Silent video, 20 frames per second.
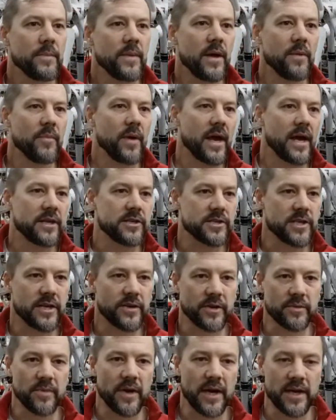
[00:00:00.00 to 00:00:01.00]
And my
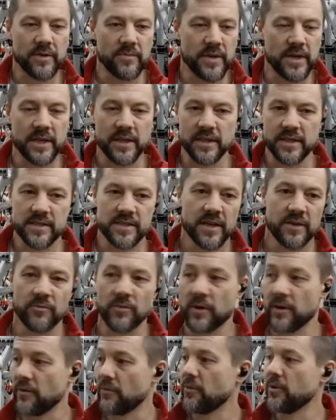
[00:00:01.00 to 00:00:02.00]
engineering mind immediately said,
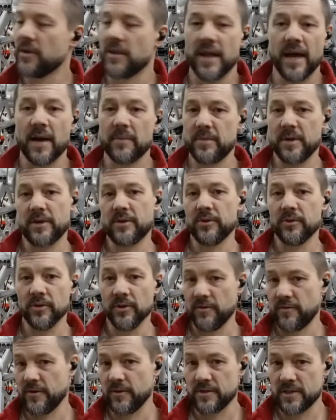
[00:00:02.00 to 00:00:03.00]
well, wouldn't that be
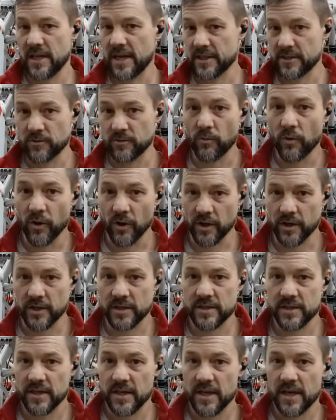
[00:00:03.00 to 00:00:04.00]
cool if those legs
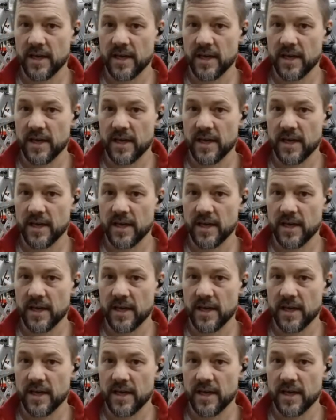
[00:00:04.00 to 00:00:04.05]
worked?